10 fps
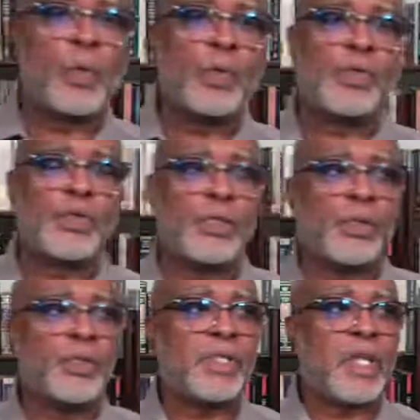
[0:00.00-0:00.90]
was
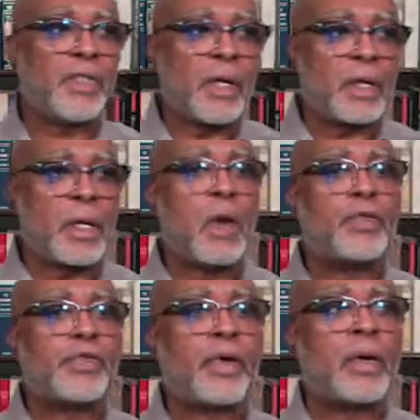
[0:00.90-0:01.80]
used in their
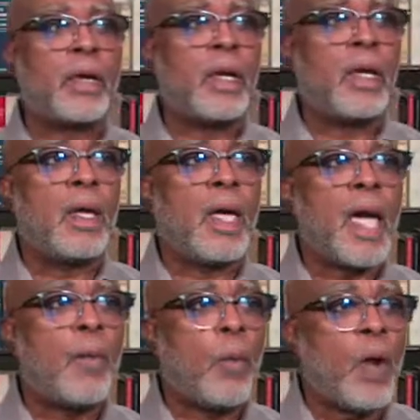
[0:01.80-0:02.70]
culture,
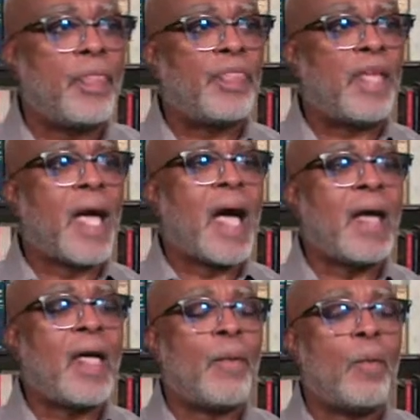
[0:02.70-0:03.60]
and
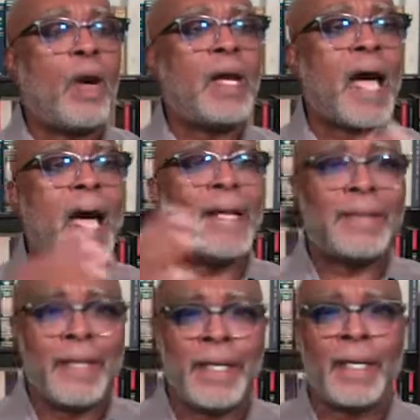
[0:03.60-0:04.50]
what
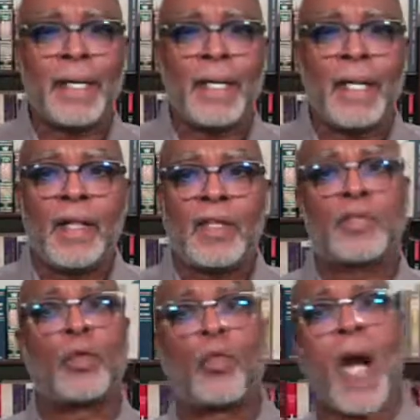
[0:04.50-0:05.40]
idea that
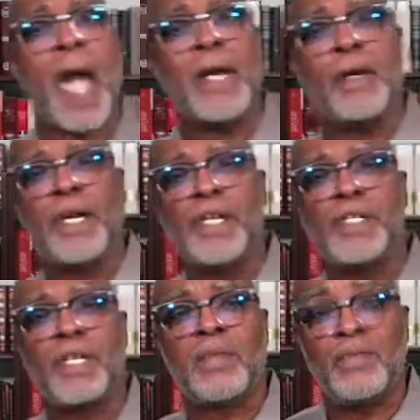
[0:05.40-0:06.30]
the writer
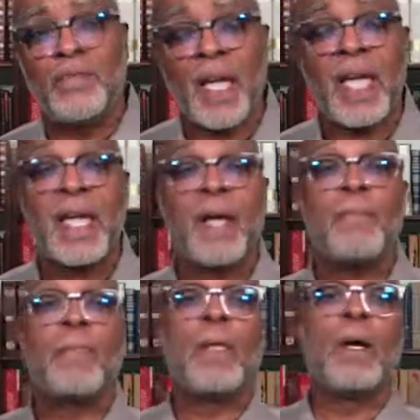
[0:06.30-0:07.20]
is conveying
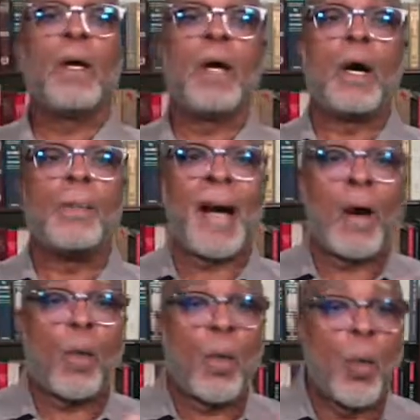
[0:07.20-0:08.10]

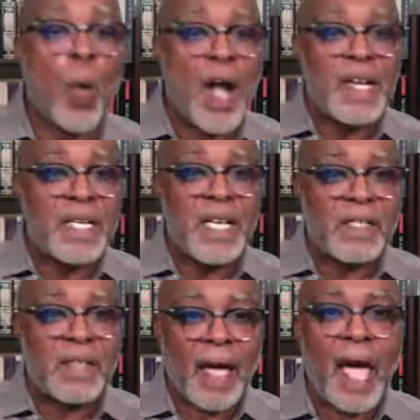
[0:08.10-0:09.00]
about what needs
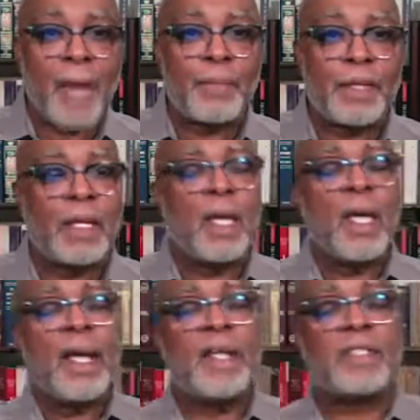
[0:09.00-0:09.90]
to happen.
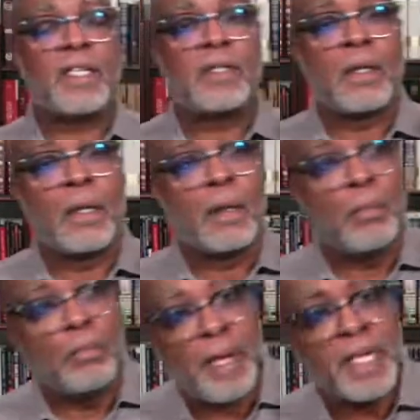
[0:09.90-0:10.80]
He says,
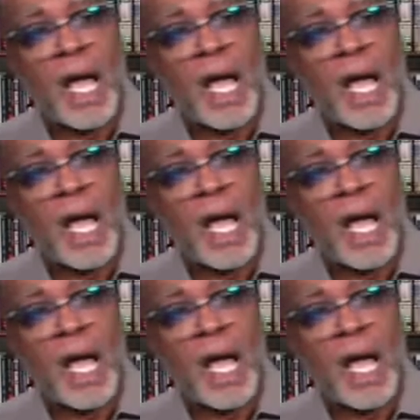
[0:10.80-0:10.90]
be not